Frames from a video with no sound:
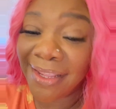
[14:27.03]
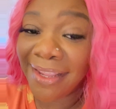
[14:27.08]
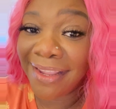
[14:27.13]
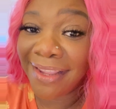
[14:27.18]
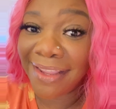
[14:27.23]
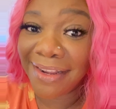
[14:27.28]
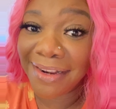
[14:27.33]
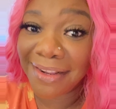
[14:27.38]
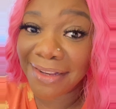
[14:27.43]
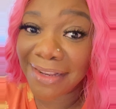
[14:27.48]

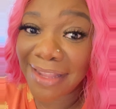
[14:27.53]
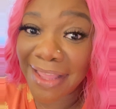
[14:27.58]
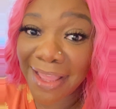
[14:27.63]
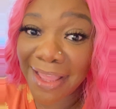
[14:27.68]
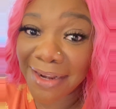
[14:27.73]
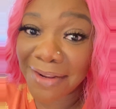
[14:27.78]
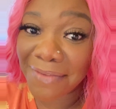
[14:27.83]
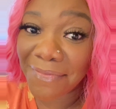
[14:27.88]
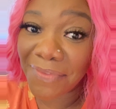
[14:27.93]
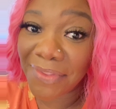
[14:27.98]
And a
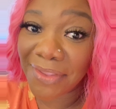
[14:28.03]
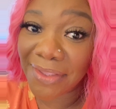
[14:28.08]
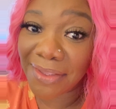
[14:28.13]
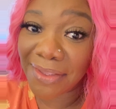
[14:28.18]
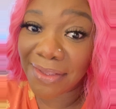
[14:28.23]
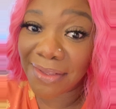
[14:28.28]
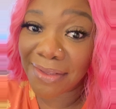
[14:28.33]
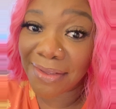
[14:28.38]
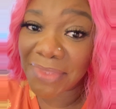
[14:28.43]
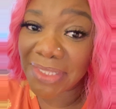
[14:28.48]
lot of
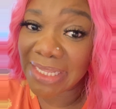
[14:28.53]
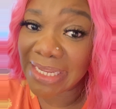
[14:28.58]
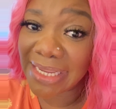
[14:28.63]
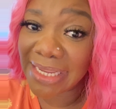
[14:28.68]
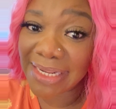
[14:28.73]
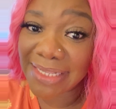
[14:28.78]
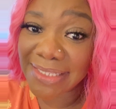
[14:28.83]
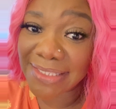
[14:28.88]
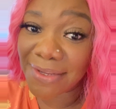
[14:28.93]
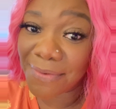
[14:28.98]
the
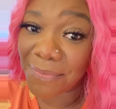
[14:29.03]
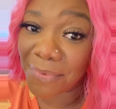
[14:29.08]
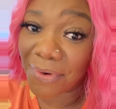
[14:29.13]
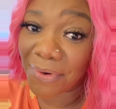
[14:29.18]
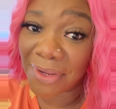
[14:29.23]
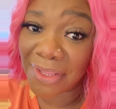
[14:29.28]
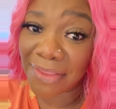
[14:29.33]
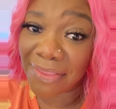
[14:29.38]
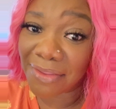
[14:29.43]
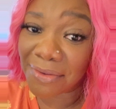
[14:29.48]
ladies that work
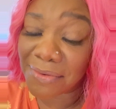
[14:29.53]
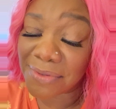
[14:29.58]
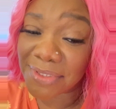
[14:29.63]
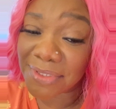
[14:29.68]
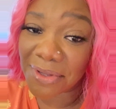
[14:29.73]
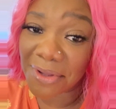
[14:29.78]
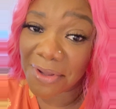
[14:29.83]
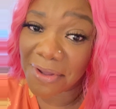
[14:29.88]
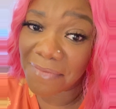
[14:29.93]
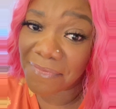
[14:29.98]
in those
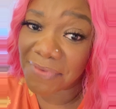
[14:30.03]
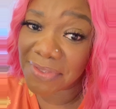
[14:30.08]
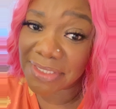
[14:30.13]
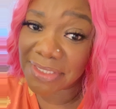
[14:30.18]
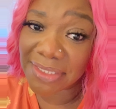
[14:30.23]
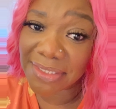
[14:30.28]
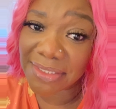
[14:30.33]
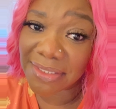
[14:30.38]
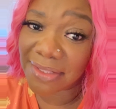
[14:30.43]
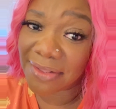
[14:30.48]

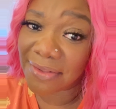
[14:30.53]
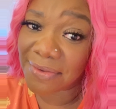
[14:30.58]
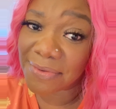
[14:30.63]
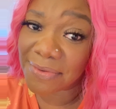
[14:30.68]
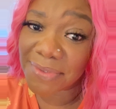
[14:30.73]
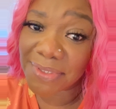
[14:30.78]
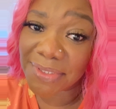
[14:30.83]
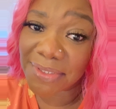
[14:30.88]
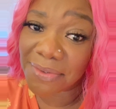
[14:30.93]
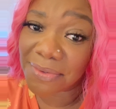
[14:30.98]
offices at
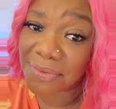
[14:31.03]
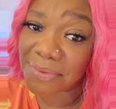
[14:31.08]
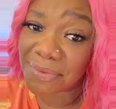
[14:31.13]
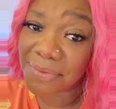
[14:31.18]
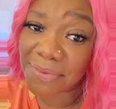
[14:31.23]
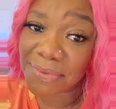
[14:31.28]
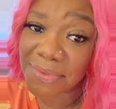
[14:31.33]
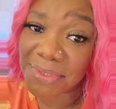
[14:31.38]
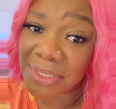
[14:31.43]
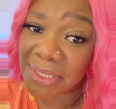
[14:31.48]
those
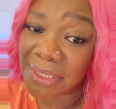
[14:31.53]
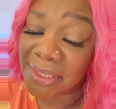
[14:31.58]
schools,